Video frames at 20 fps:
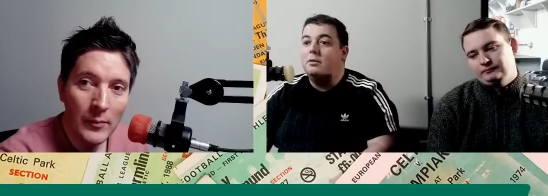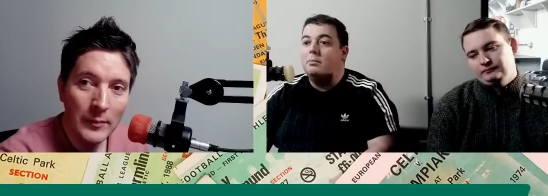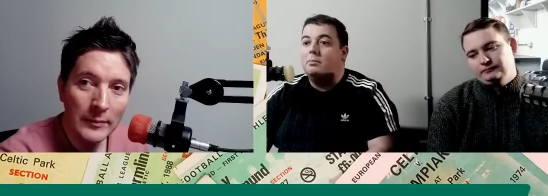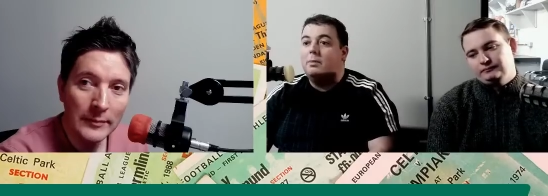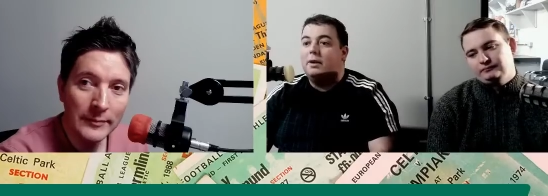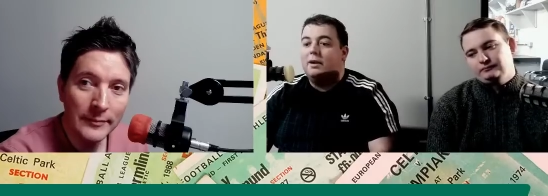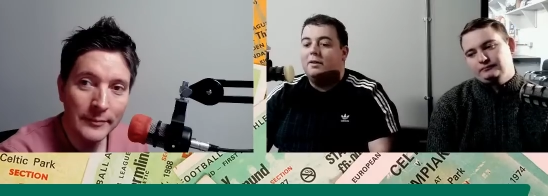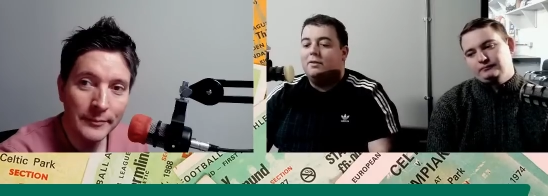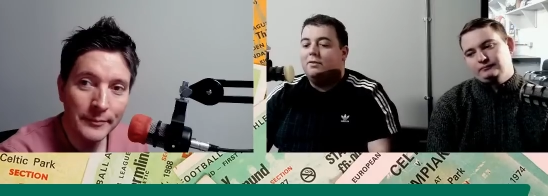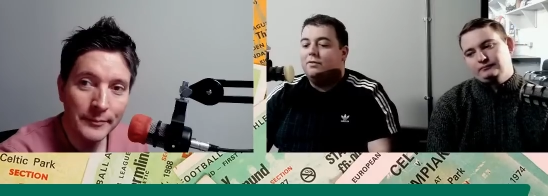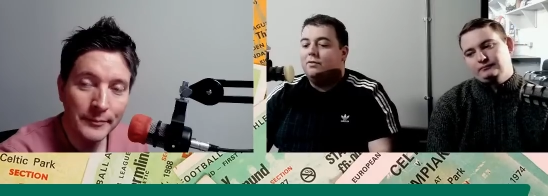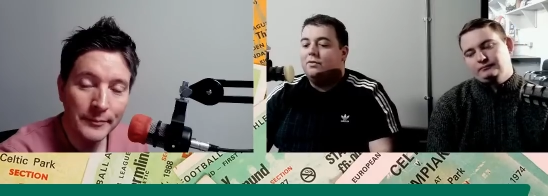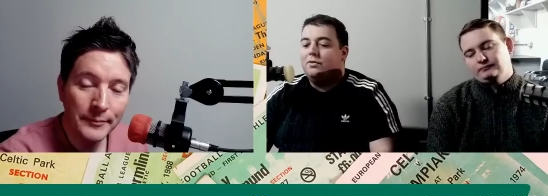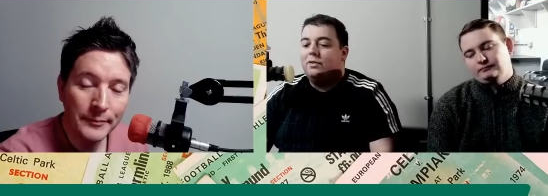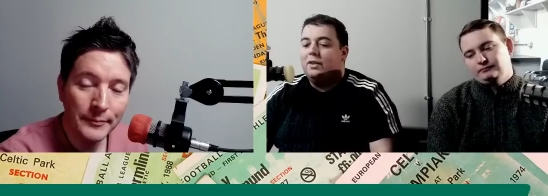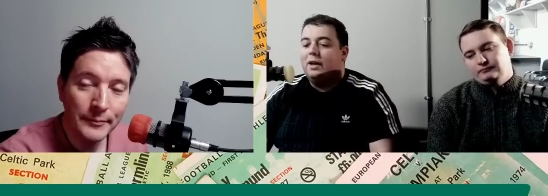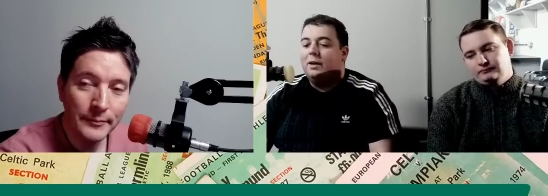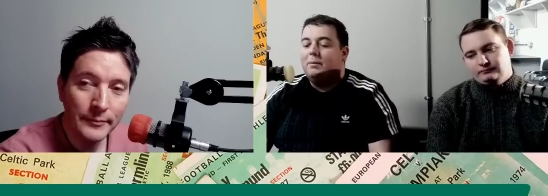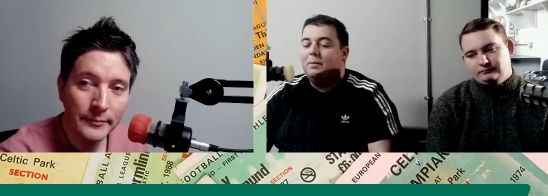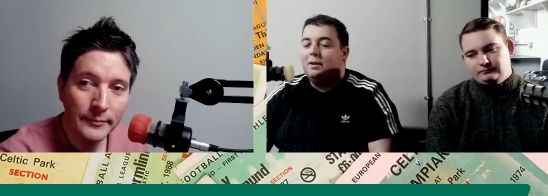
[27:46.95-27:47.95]
Speaker 1: But if
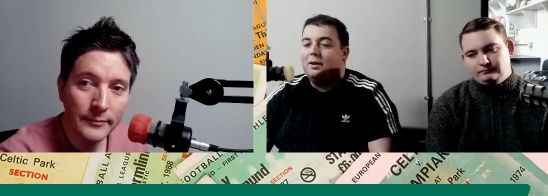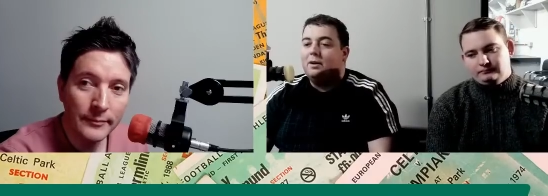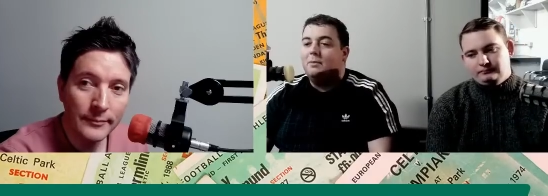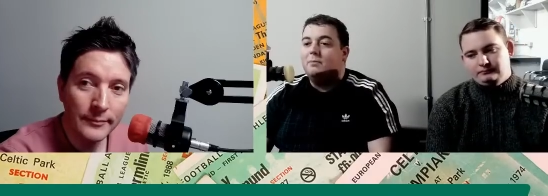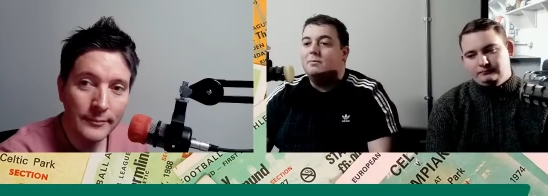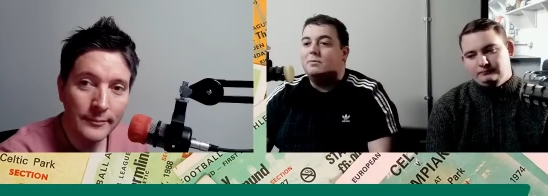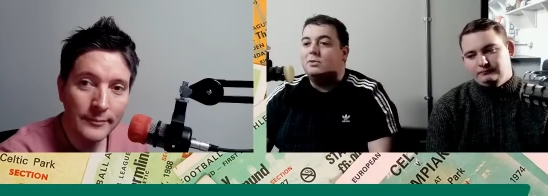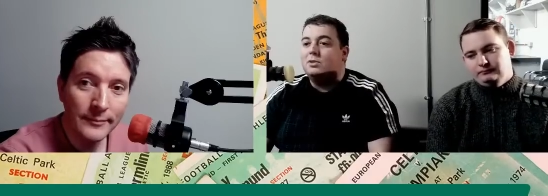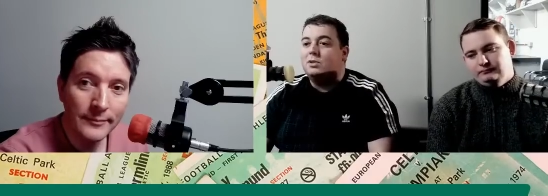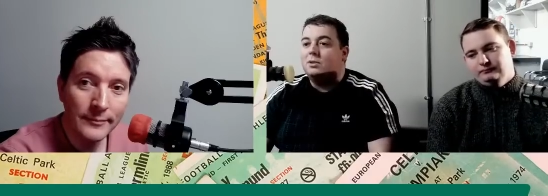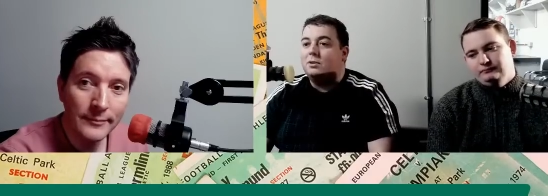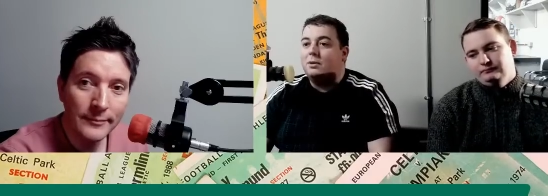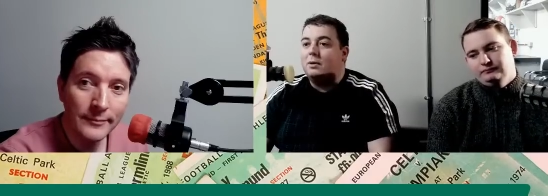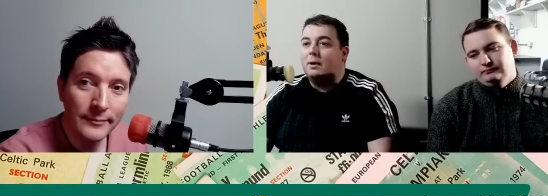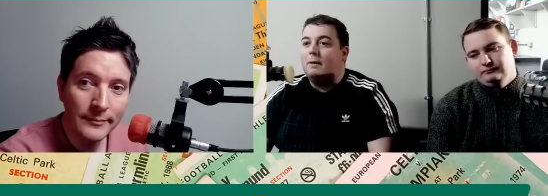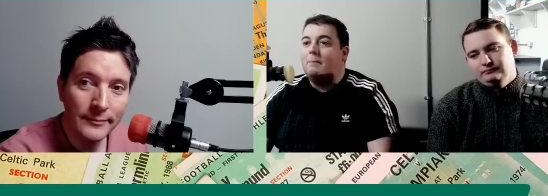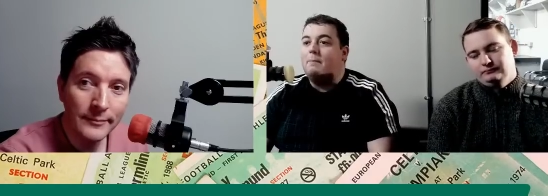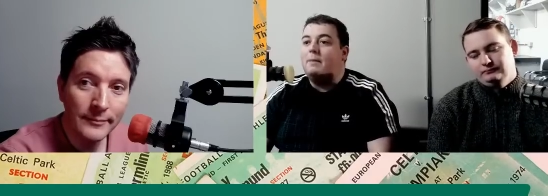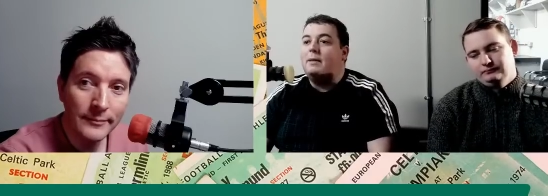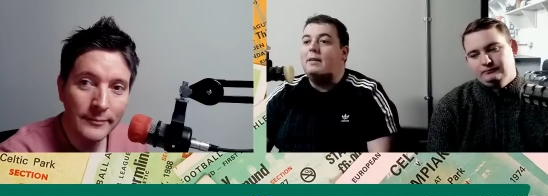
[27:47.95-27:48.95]
that becomes
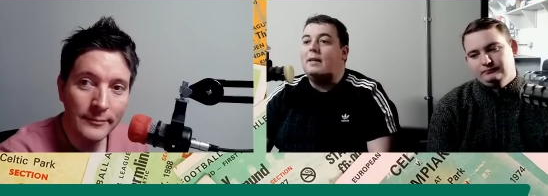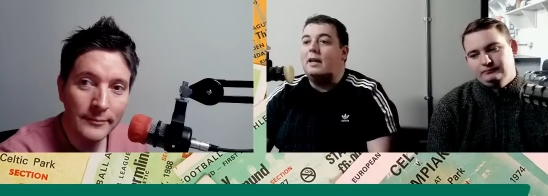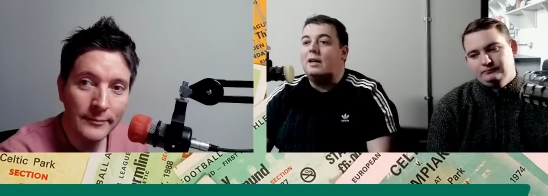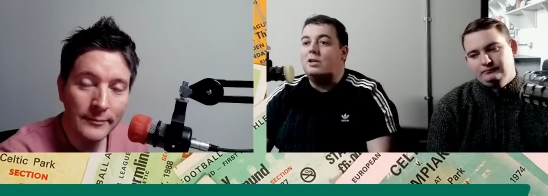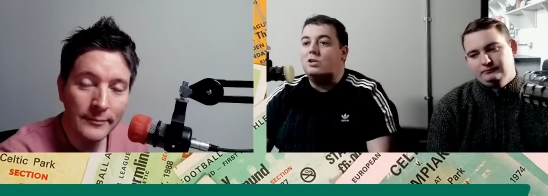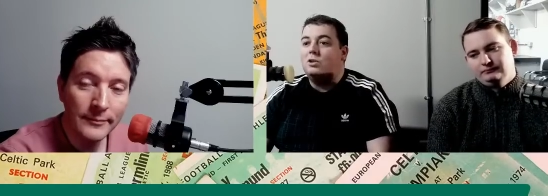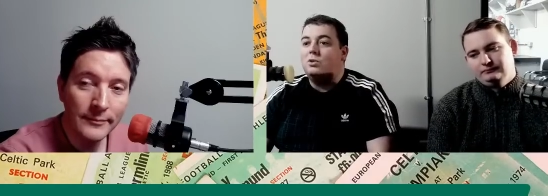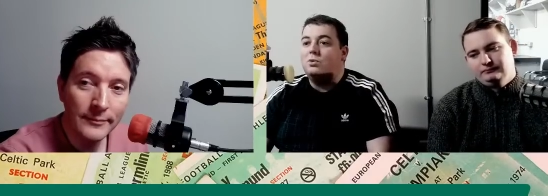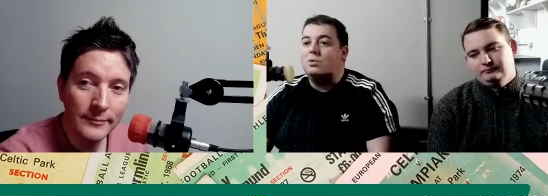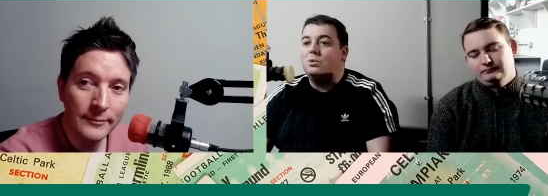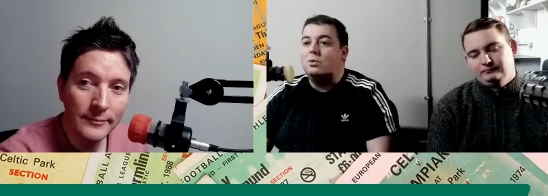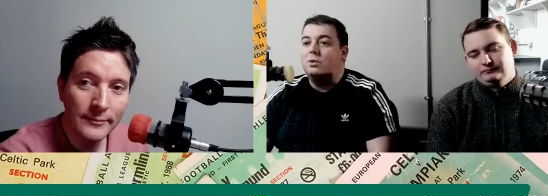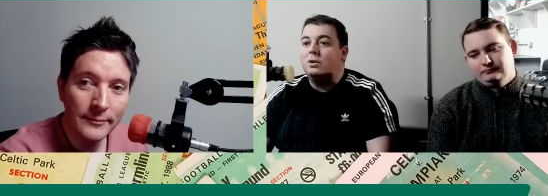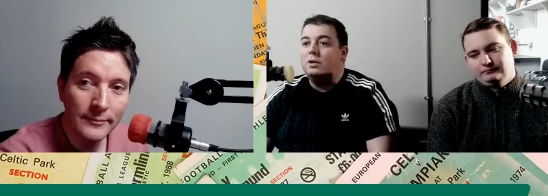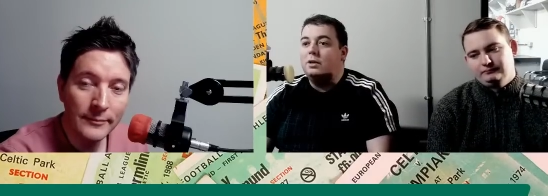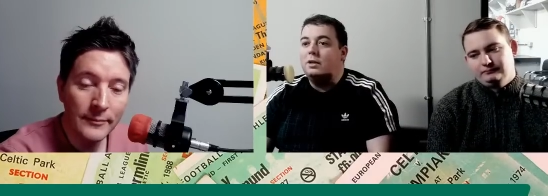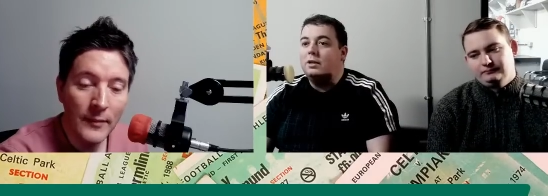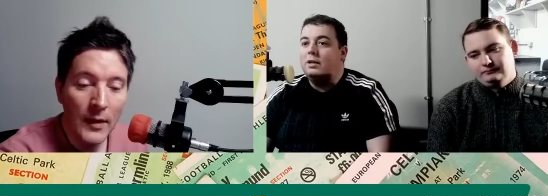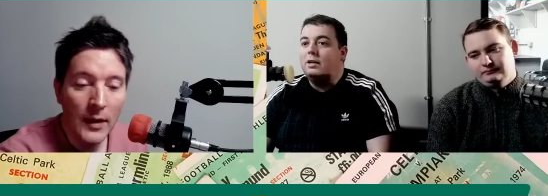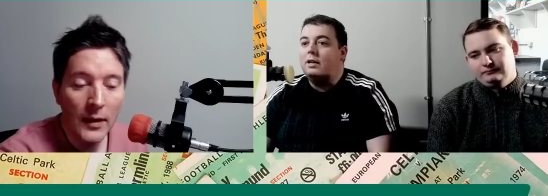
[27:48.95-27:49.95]
a potential
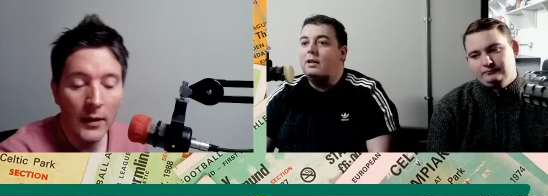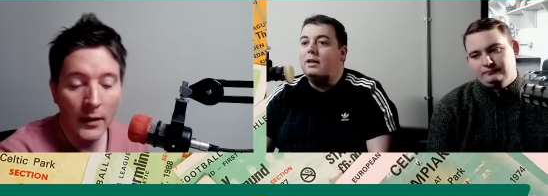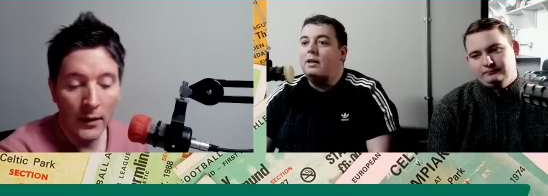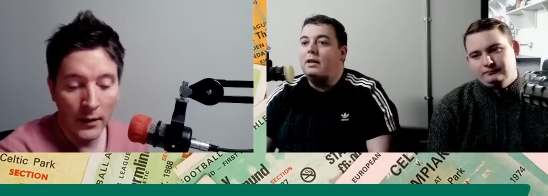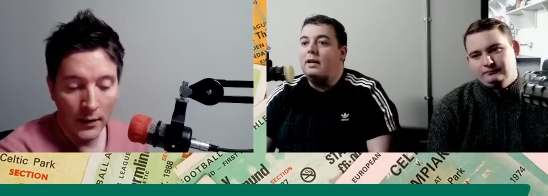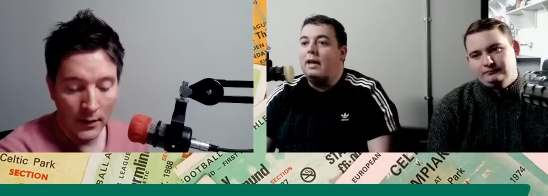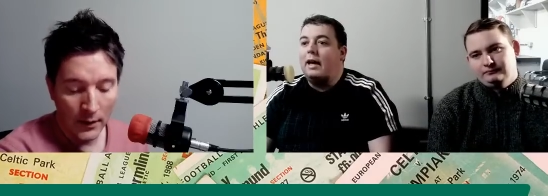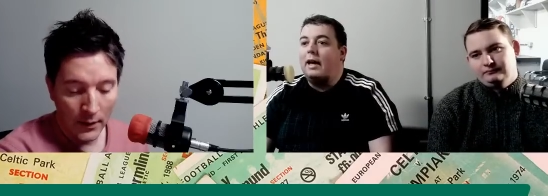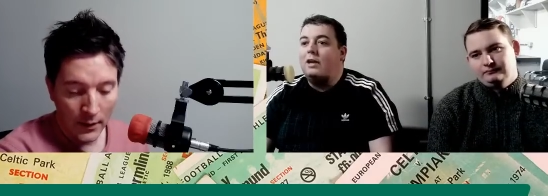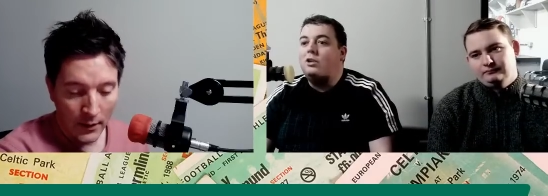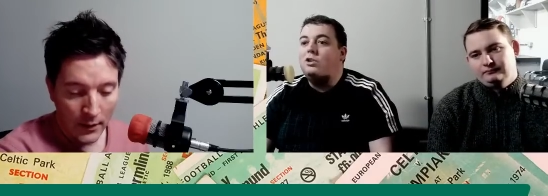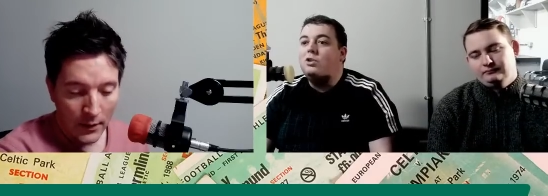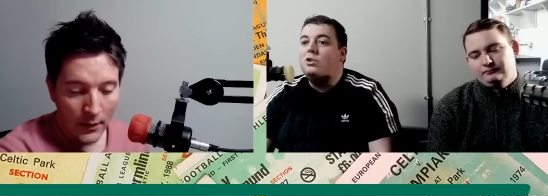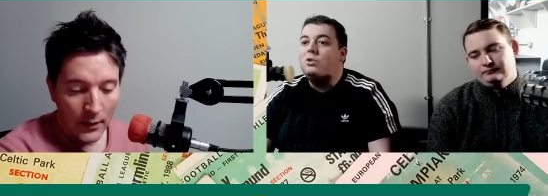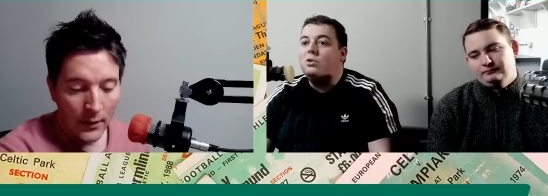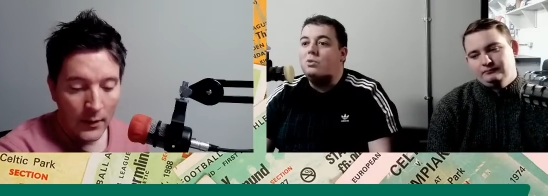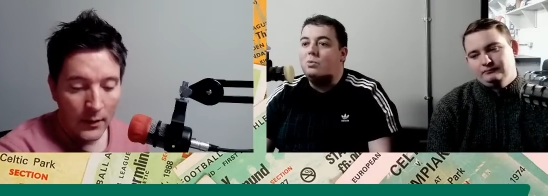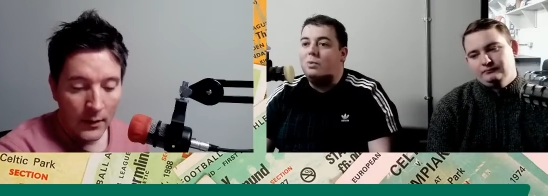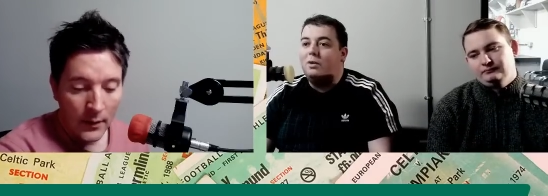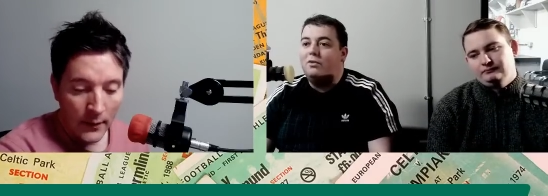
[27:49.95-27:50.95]

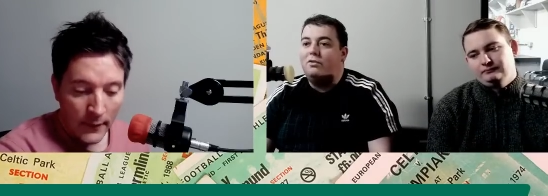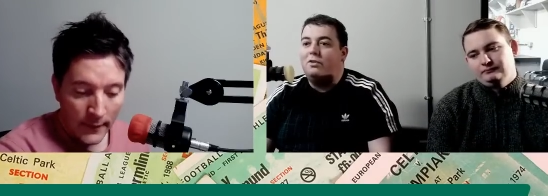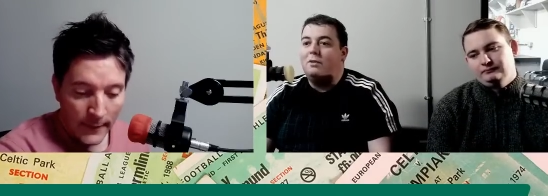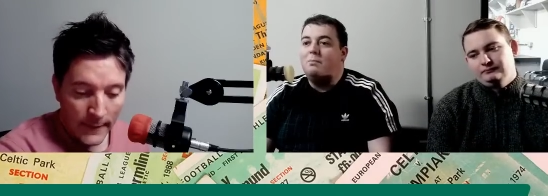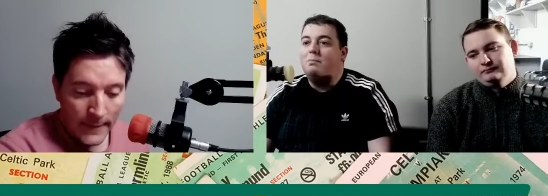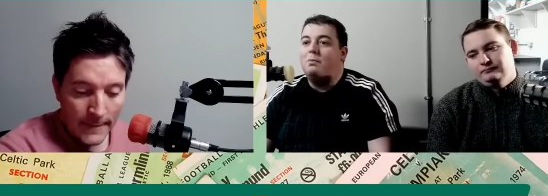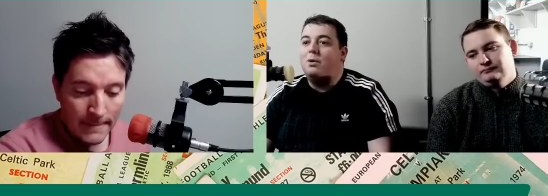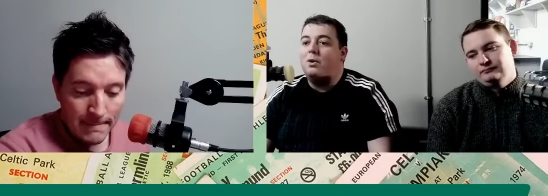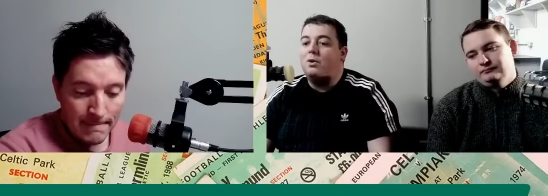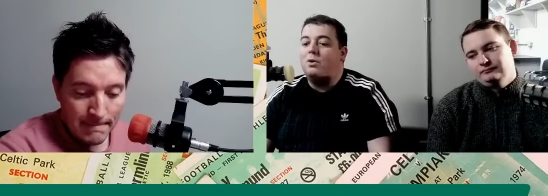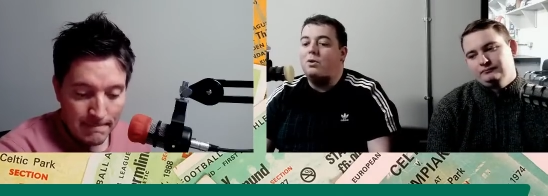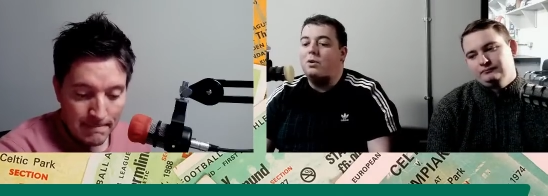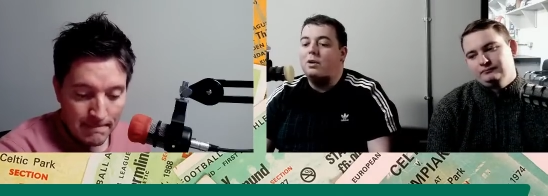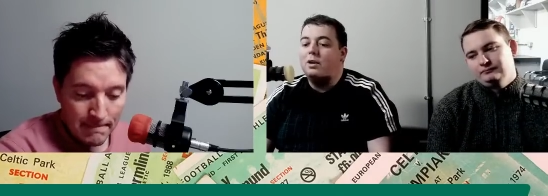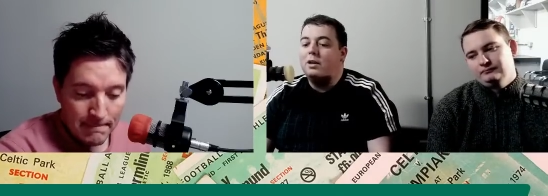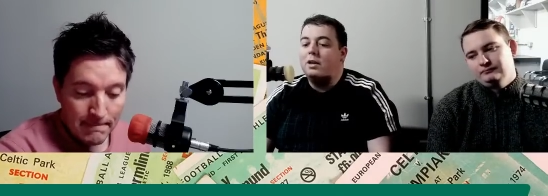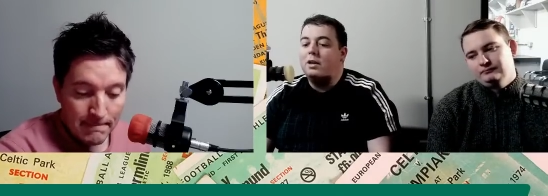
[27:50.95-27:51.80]
issue with Frimpong